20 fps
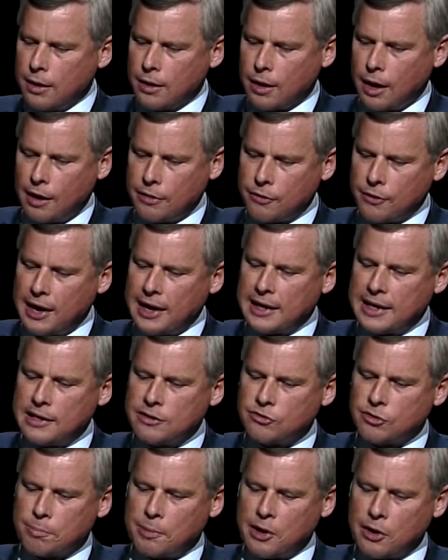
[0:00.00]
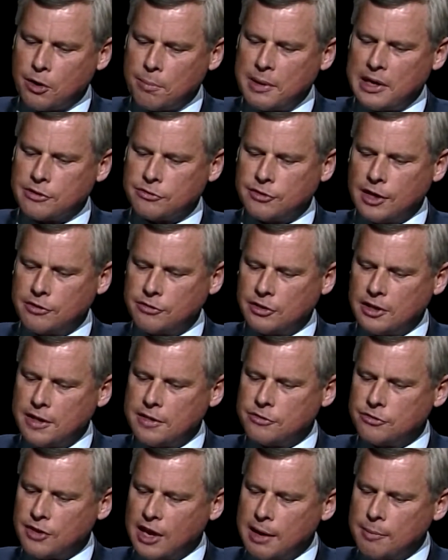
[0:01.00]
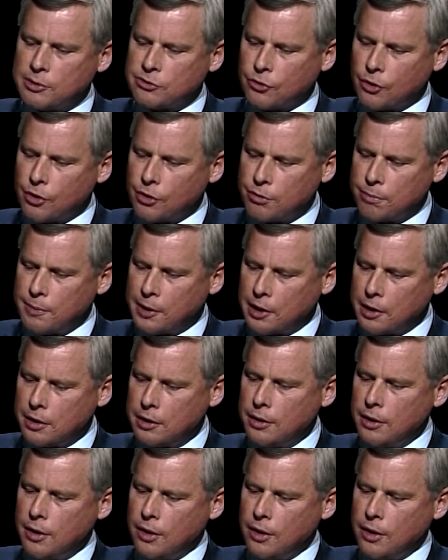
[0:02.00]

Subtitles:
Other aliens appear to be essentially the same as Earthmen,